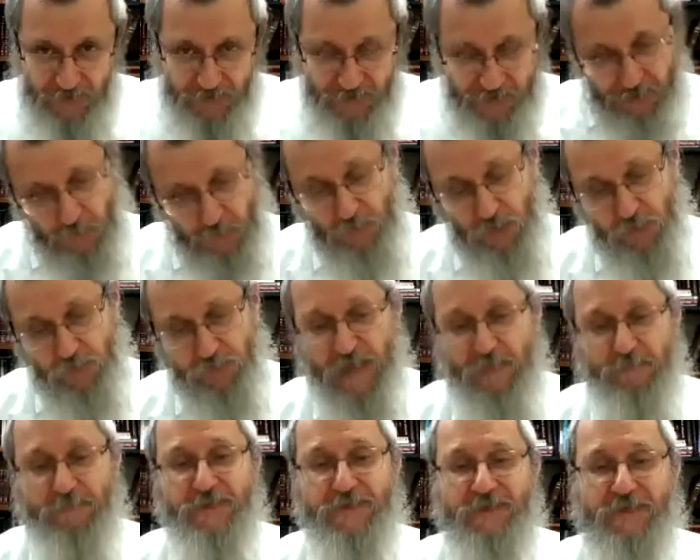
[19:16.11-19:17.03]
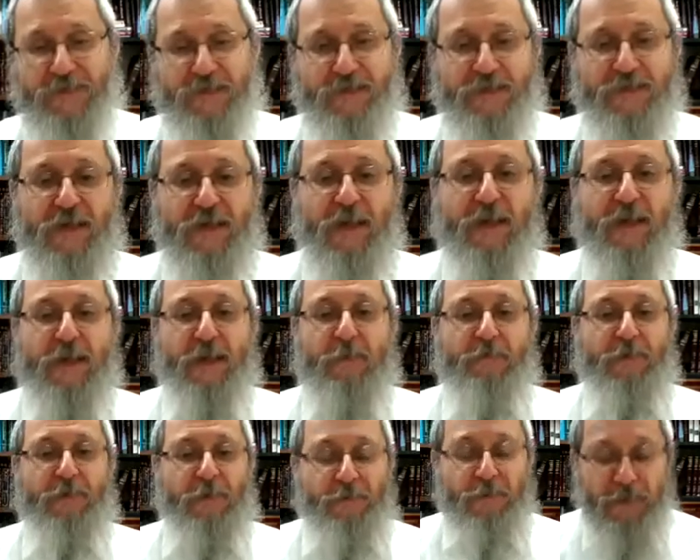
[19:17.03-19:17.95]
In other words, what happens is
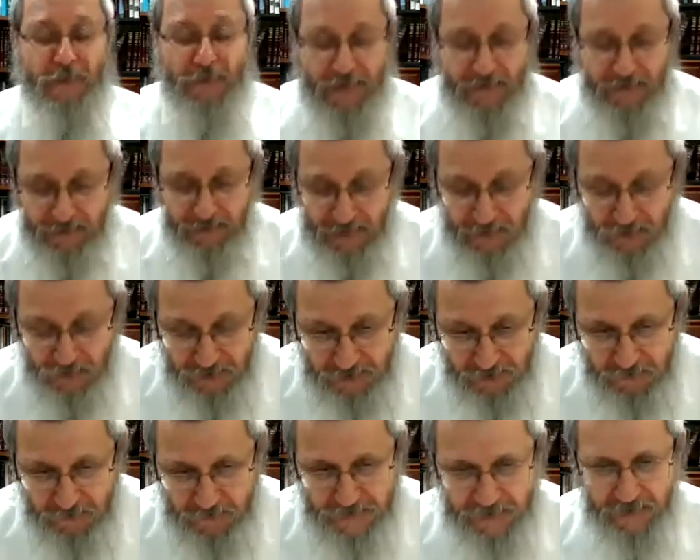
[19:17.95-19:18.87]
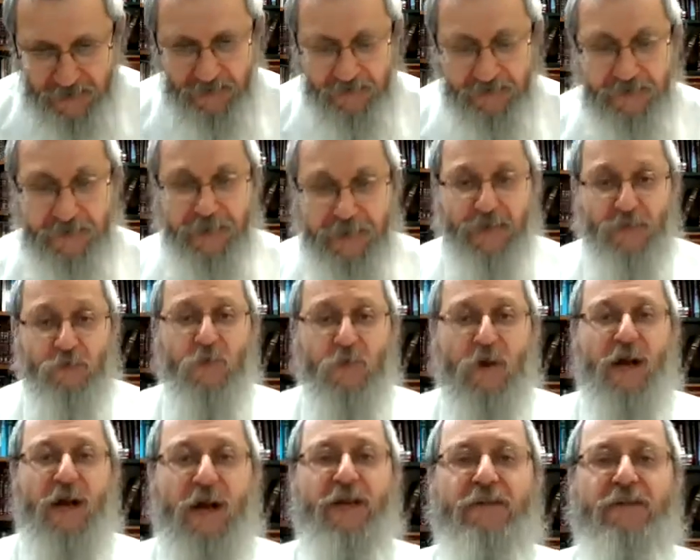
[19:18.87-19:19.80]
people get into themselves, they get
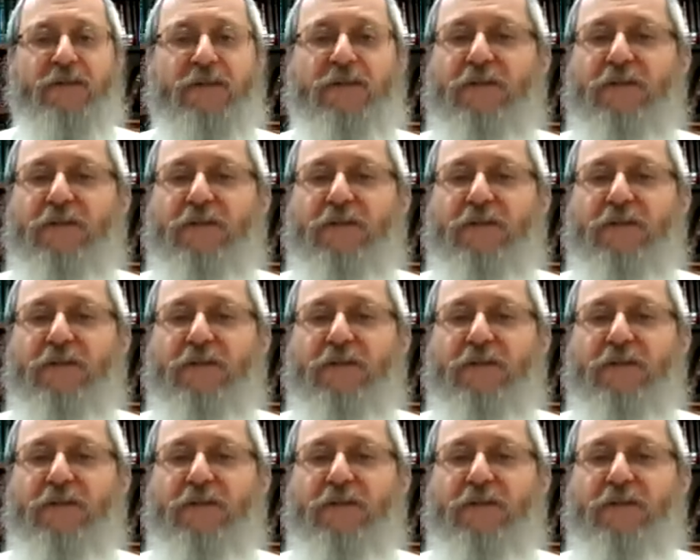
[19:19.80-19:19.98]
wild,